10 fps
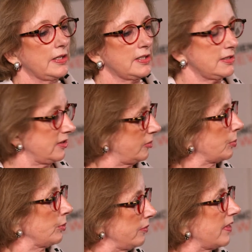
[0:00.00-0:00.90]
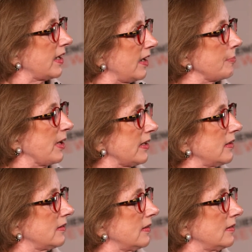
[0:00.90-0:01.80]
to disprove that
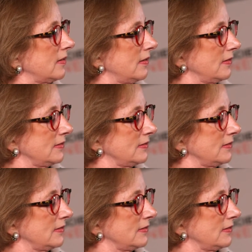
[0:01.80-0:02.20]
hypothesis? There's